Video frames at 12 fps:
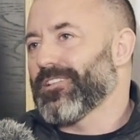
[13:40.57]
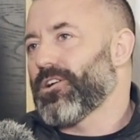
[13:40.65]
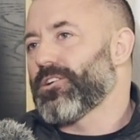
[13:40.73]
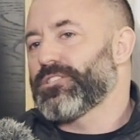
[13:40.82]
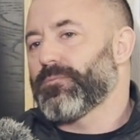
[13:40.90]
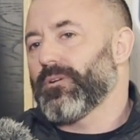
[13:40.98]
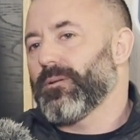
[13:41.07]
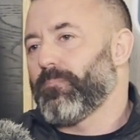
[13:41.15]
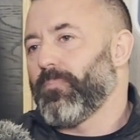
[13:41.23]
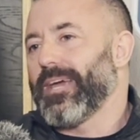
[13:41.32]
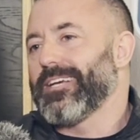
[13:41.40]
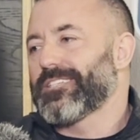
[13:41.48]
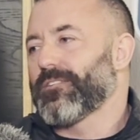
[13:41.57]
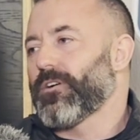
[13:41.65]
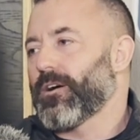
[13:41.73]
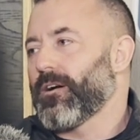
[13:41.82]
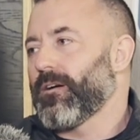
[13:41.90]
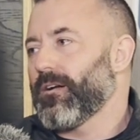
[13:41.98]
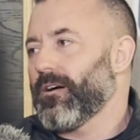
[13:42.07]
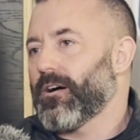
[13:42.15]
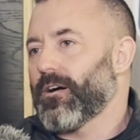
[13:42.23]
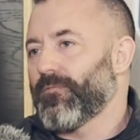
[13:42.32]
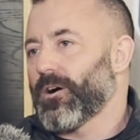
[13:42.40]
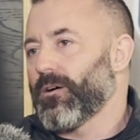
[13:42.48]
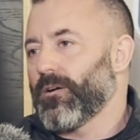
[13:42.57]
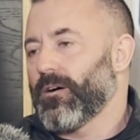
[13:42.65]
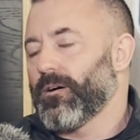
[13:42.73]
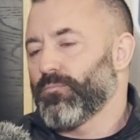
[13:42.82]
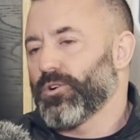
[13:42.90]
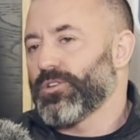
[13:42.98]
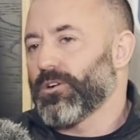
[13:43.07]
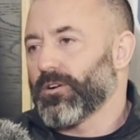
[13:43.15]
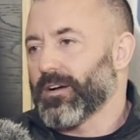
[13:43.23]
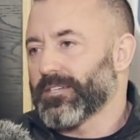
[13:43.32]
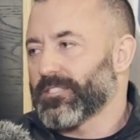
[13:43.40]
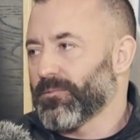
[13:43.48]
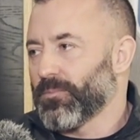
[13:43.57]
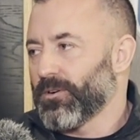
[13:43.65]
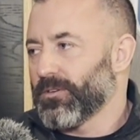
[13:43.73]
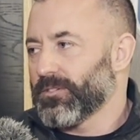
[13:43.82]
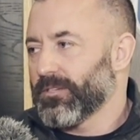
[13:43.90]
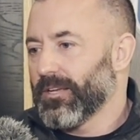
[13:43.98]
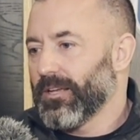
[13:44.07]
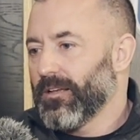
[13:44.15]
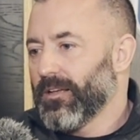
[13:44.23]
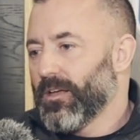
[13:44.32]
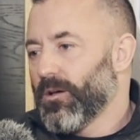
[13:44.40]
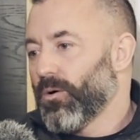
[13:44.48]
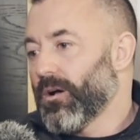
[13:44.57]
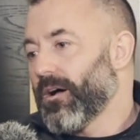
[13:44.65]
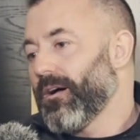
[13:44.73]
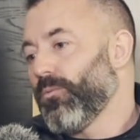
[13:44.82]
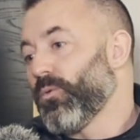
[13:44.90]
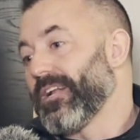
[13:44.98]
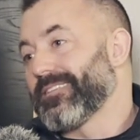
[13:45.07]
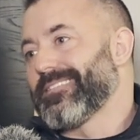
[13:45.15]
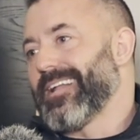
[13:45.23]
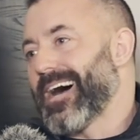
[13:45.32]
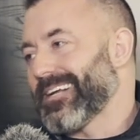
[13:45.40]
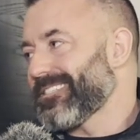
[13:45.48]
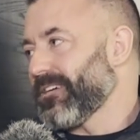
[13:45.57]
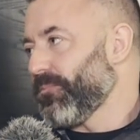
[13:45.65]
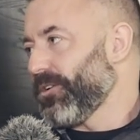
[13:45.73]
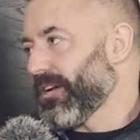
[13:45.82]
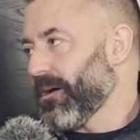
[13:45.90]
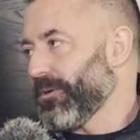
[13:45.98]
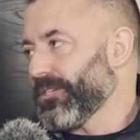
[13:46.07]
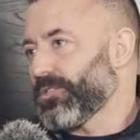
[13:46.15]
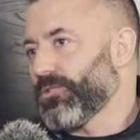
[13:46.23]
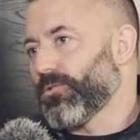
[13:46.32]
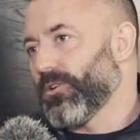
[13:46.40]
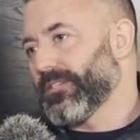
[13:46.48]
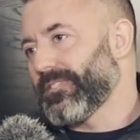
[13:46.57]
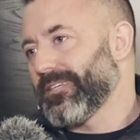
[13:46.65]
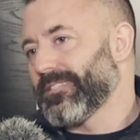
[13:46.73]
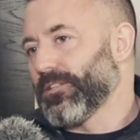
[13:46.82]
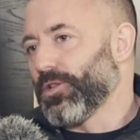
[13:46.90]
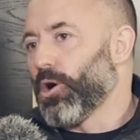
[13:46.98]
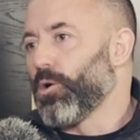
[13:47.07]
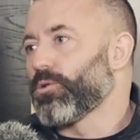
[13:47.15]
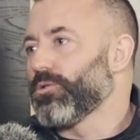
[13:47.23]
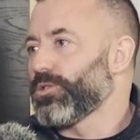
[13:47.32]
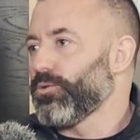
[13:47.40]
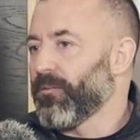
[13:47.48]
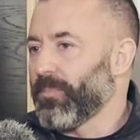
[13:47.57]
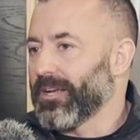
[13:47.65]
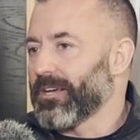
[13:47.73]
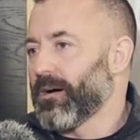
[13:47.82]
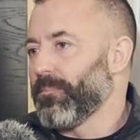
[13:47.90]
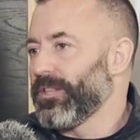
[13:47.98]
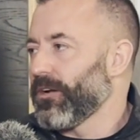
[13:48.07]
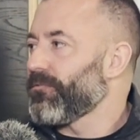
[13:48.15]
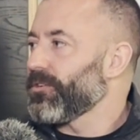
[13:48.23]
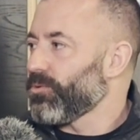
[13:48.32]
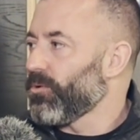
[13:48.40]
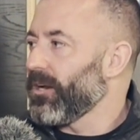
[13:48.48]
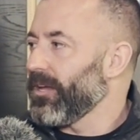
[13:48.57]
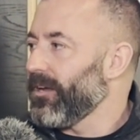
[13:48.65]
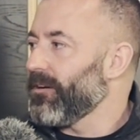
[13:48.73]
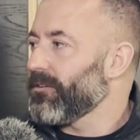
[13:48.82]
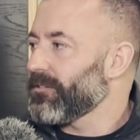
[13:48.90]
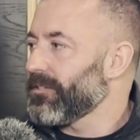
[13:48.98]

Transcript: large base of our return customers, when it's not summertime and it's tourists, is locals who have been coming there for 20 years.